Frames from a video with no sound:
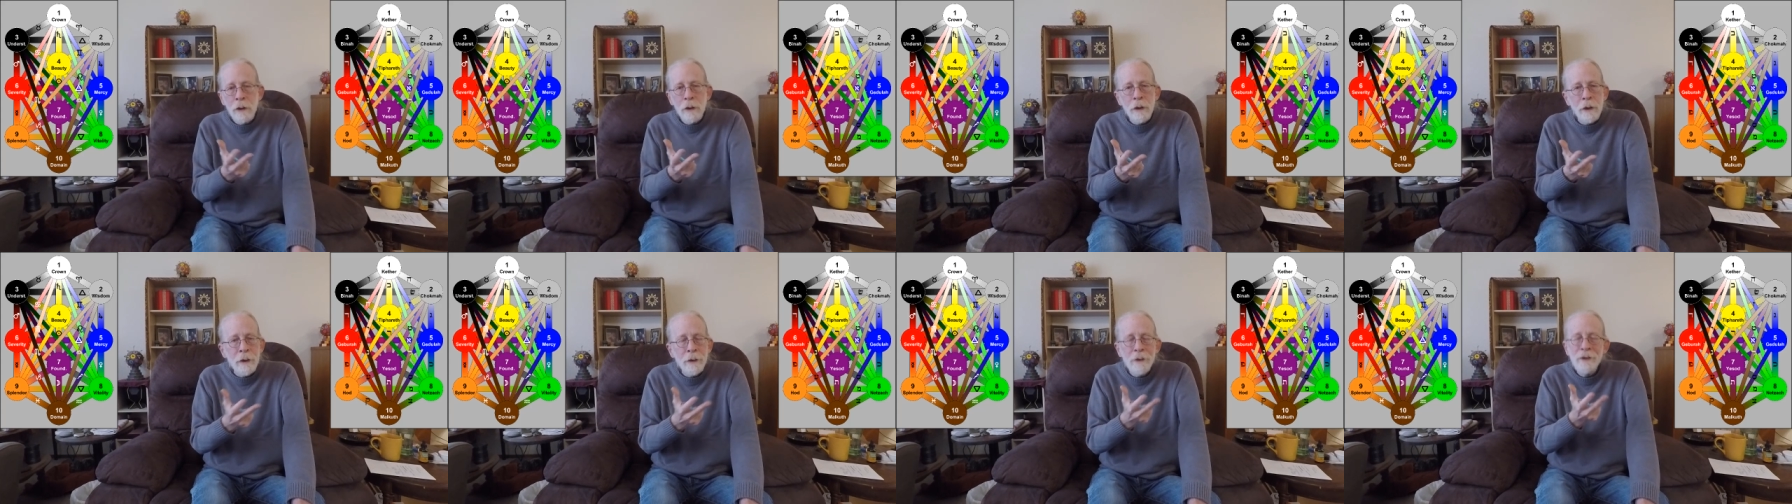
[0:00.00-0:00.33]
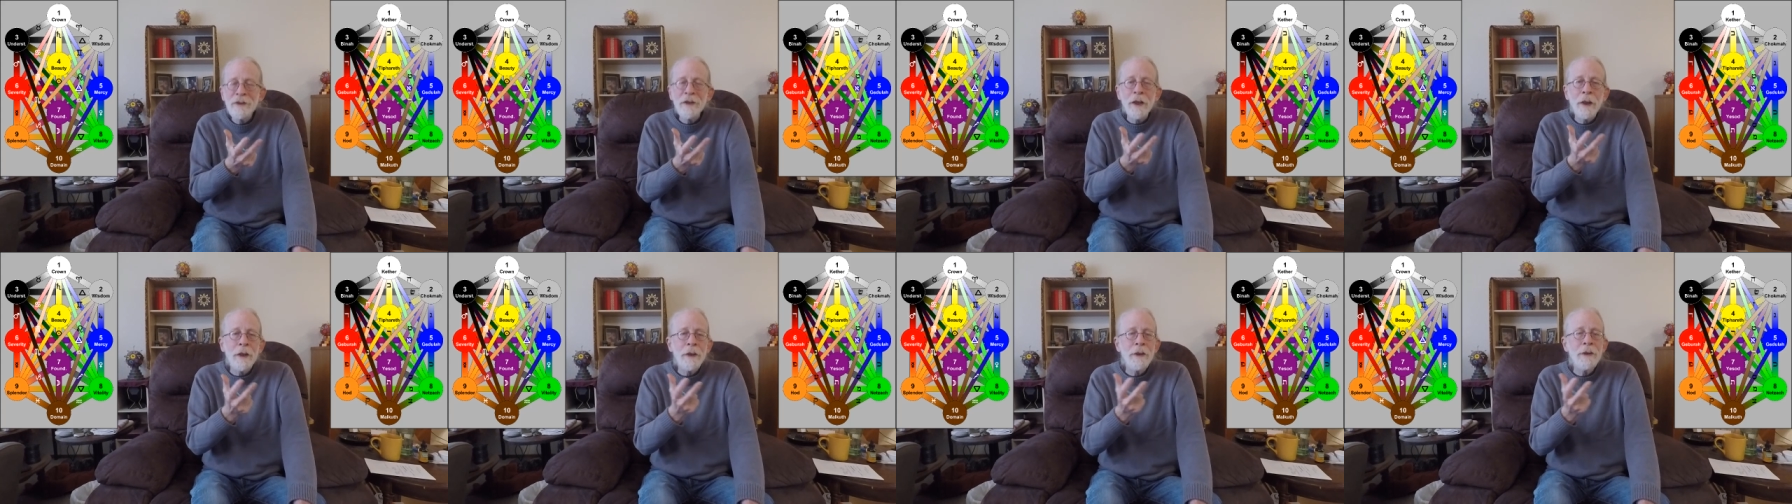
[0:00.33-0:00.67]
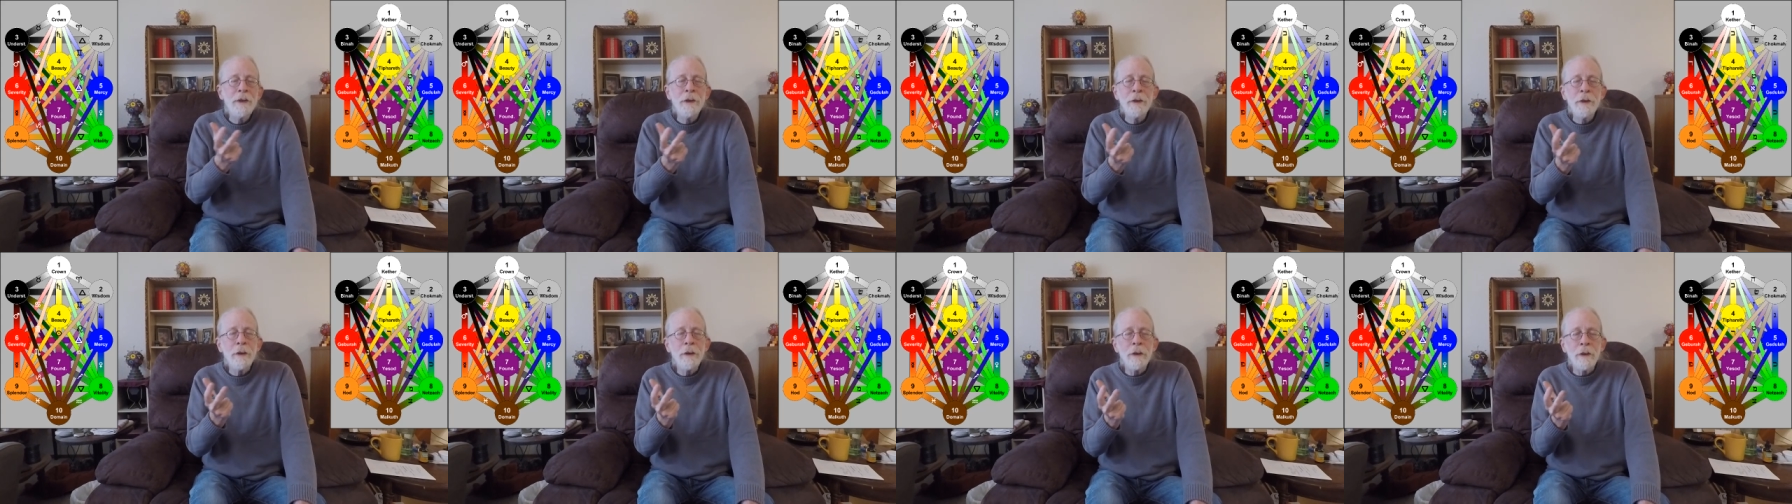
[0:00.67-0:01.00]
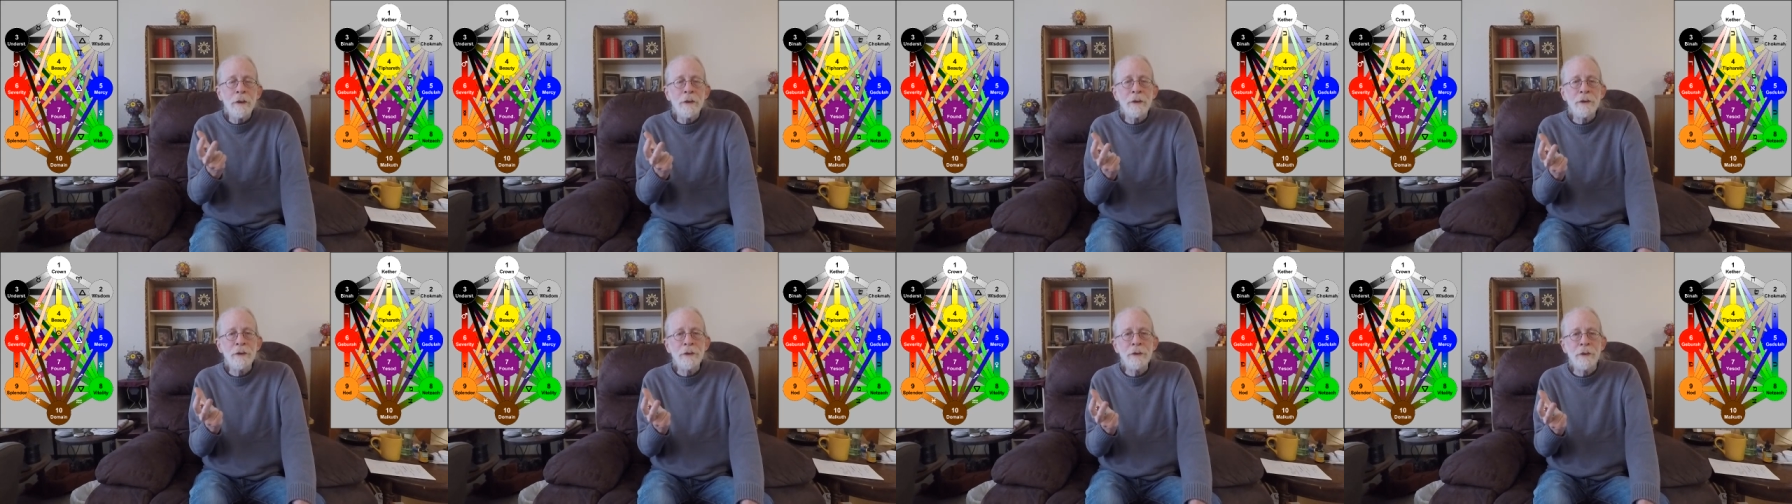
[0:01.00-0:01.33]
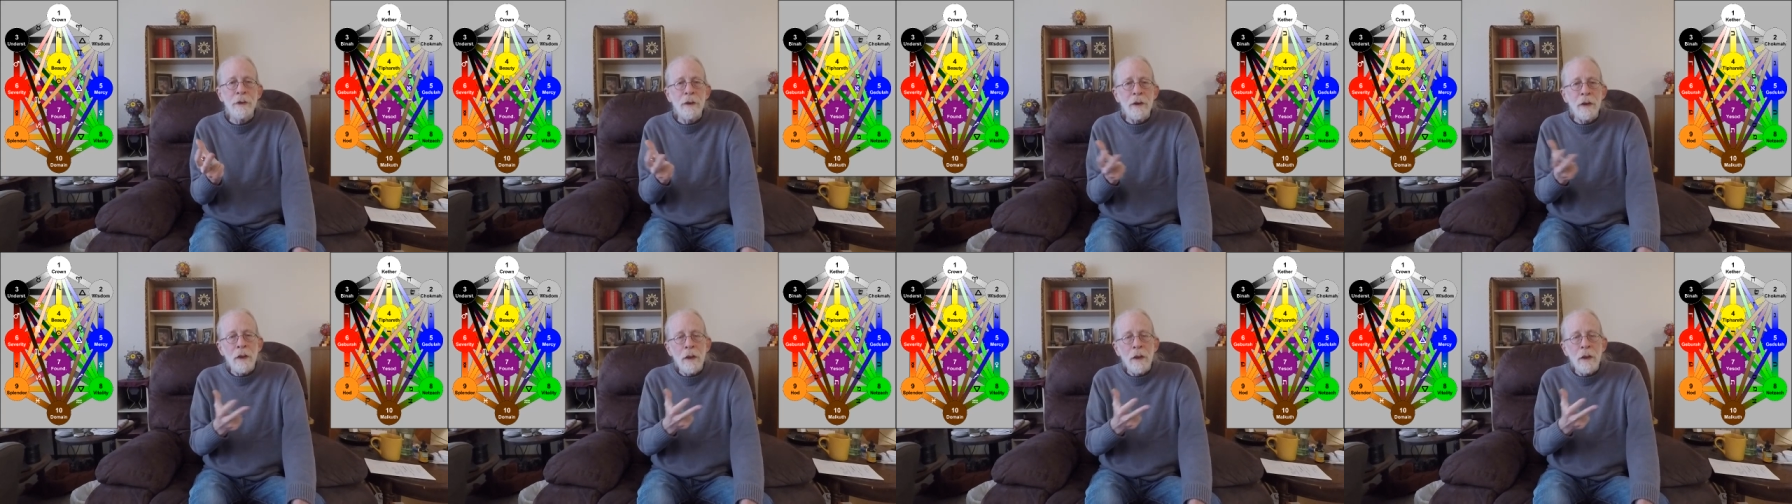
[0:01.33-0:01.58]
is ideas,